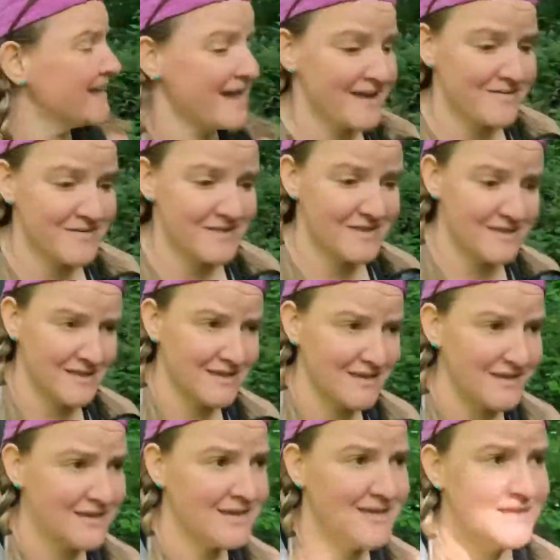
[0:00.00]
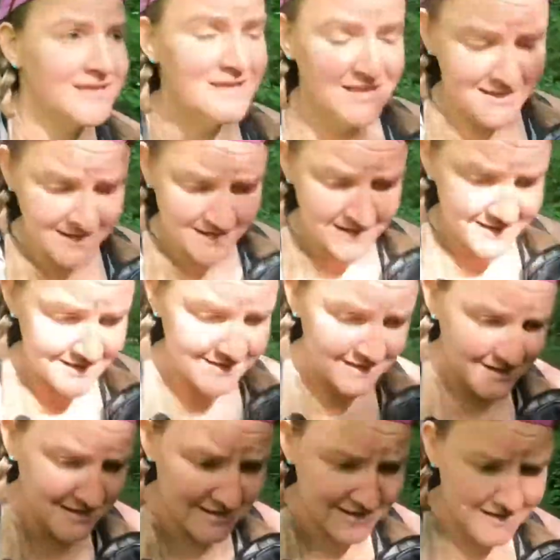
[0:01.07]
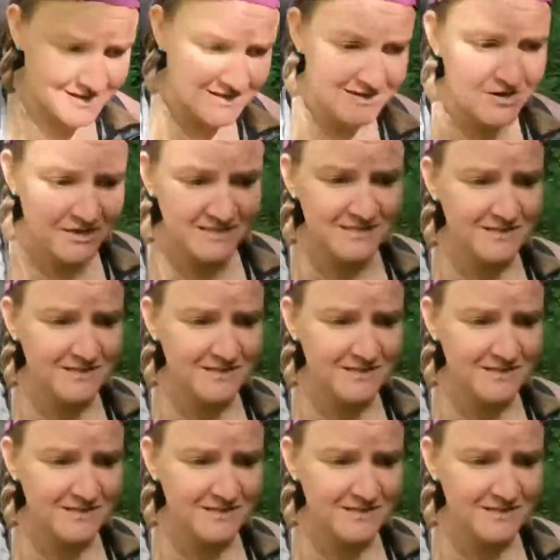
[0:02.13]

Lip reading: think Yard